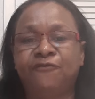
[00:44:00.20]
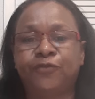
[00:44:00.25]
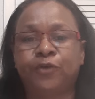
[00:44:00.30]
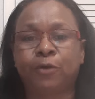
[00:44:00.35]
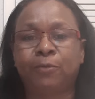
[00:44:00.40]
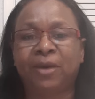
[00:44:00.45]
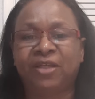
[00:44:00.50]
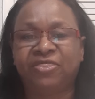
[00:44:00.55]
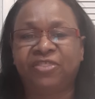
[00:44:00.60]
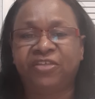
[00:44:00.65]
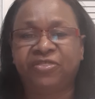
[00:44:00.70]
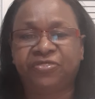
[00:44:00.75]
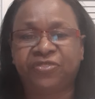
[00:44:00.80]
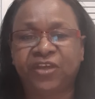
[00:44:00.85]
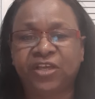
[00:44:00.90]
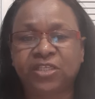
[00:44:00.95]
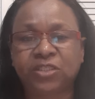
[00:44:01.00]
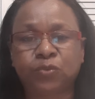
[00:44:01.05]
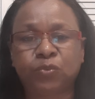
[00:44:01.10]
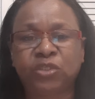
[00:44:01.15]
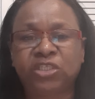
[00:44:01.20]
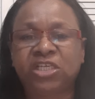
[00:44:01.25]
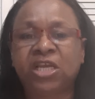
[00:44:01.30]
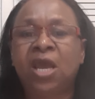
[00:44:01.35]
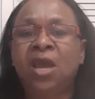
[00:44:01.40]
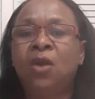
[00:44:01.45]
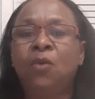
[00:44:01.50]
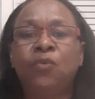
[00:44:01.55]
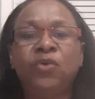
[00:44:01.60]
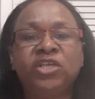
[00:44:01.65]
from and the things
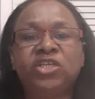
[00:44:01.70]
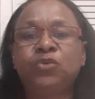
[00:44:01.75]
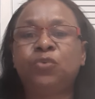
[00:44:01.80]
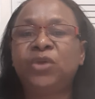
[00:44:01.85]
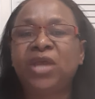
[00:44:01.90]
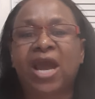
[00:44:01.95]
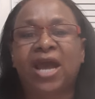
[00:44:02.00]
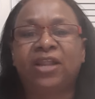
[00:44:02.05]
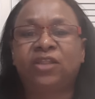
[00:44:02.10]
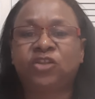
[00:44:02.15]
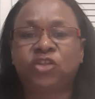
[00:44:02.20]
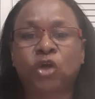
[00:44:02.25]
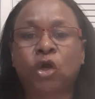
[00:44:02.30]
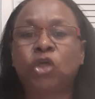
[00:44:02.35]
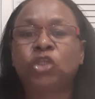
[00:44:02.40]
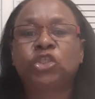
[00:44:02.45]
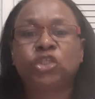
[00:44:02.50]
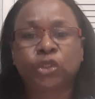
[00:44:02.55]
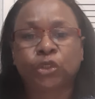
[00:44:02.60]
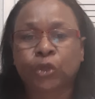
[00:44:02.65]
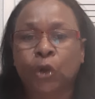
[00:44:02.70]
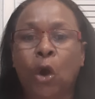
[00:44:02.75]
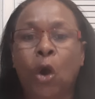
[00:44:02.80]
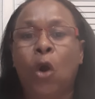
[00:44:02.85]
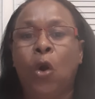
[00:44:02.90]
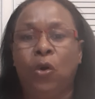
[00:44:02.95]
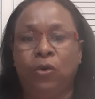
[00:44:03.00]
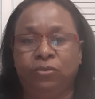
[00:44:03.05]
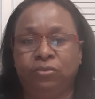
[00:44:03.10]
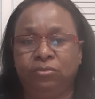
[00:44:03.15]
which we are taught
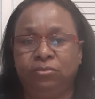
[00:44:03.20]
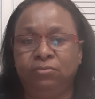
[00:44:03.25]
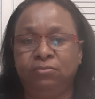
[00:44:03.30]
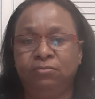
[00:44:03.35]
wrong.